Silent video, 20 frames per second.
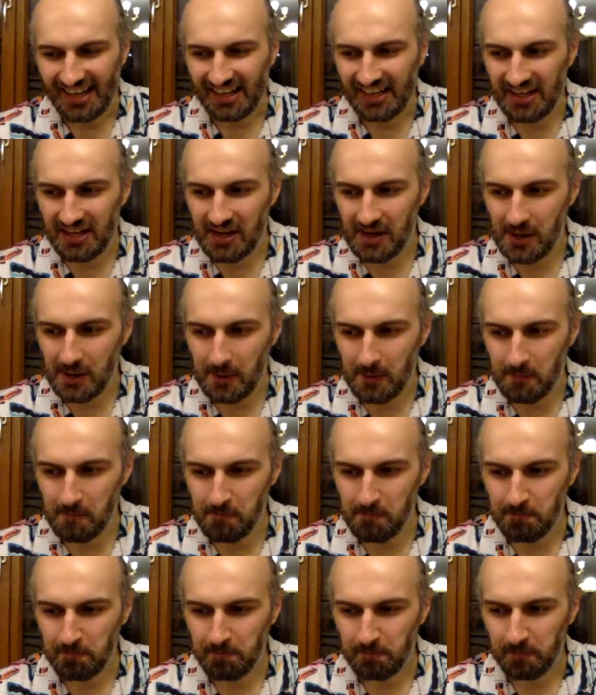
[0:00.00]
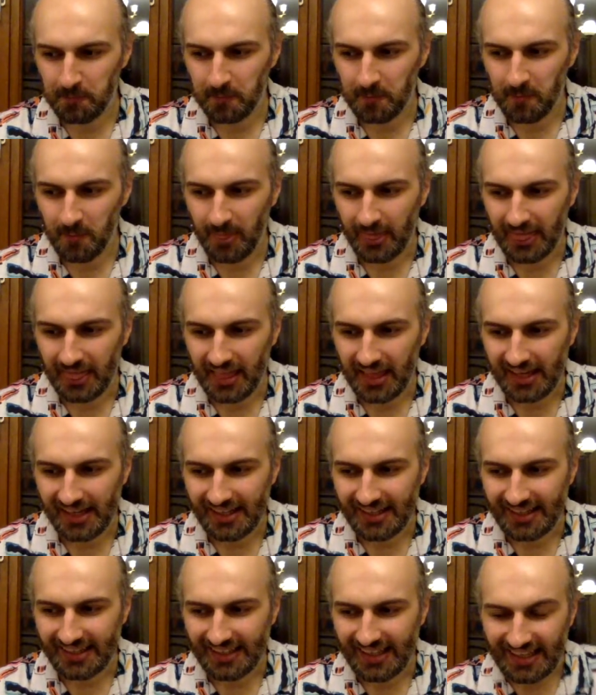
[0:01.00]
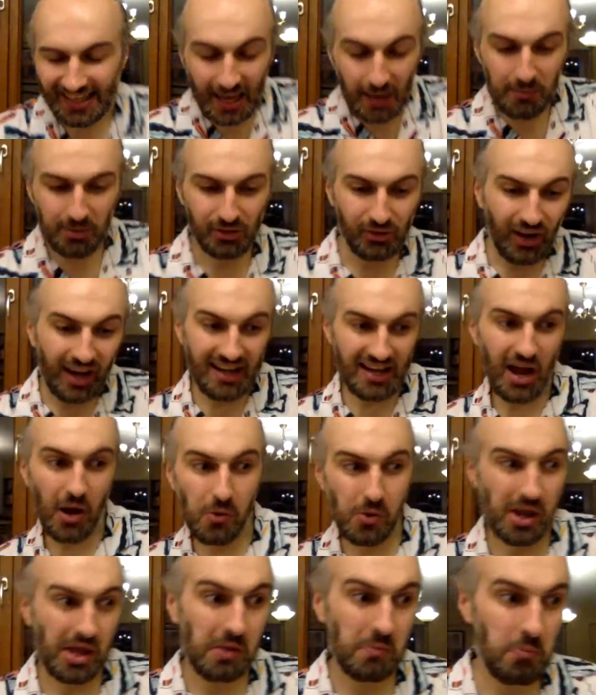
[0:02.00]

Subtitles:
But right now